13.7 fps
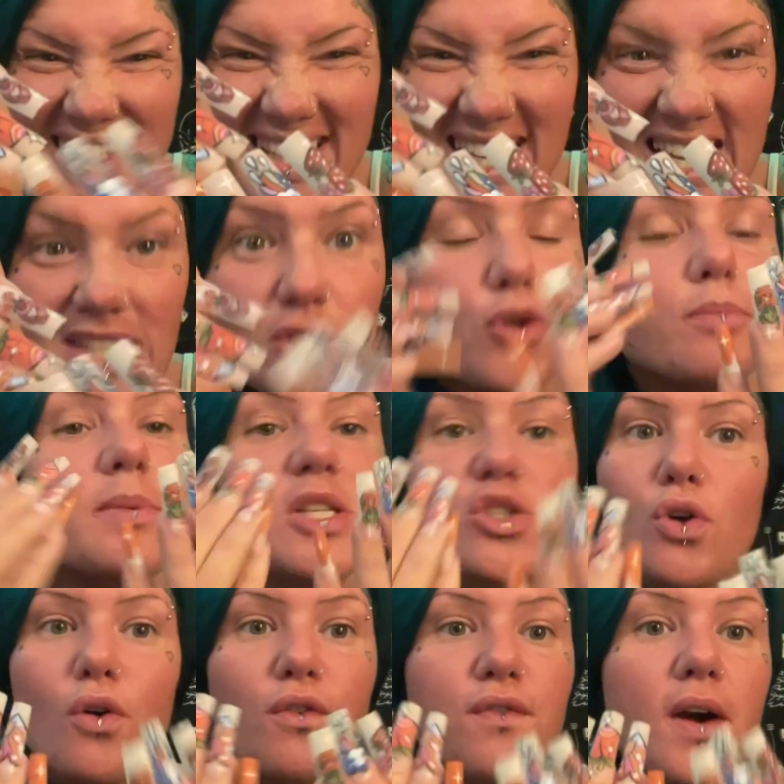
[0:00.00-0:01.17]
It took me
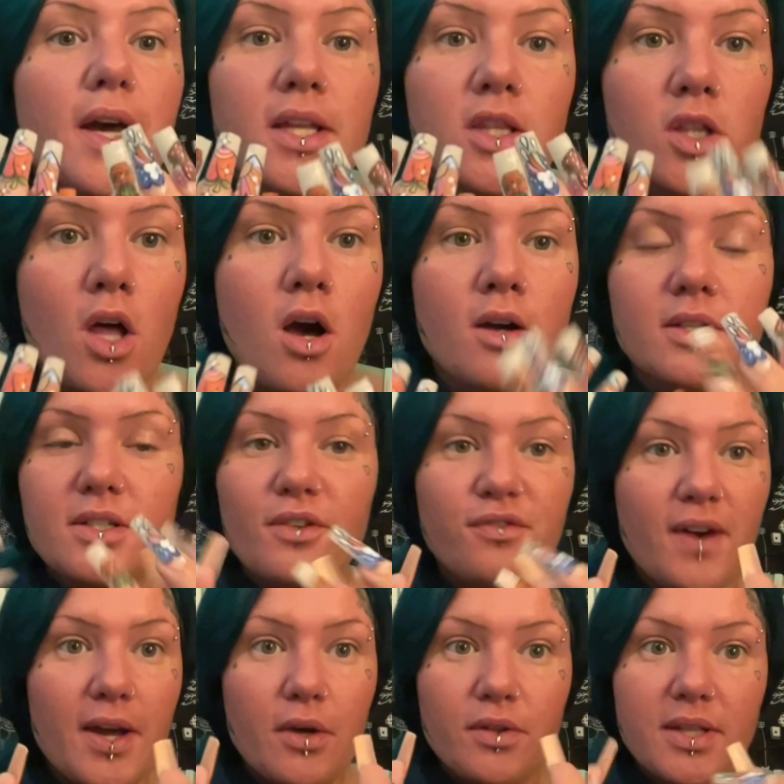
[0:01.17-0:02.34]
so fucking long to
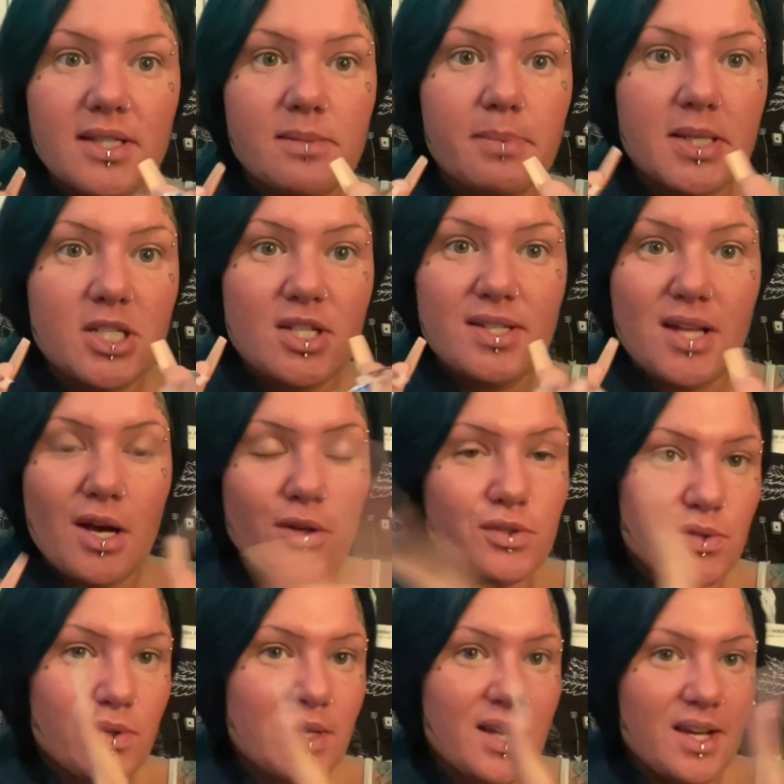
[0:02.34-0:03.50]
file these bitches down
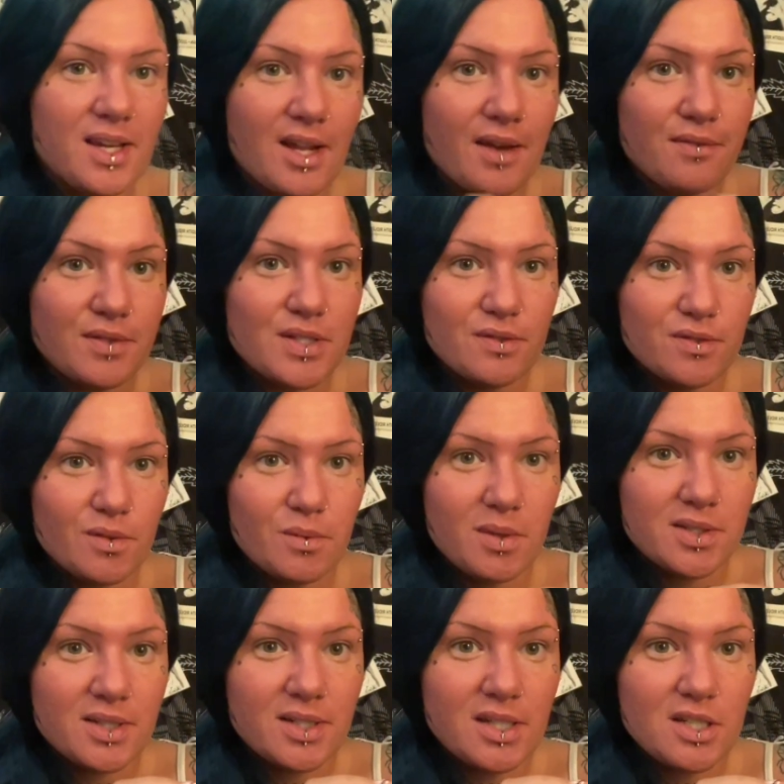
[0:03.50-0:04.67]
so that I can have a different one
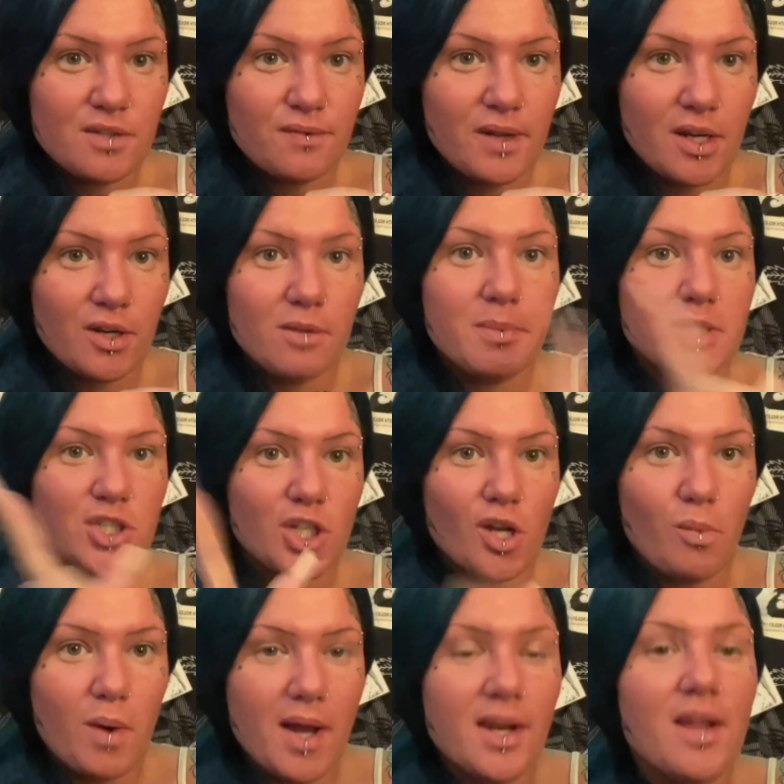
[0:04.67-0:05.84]
on each finger. But you know what?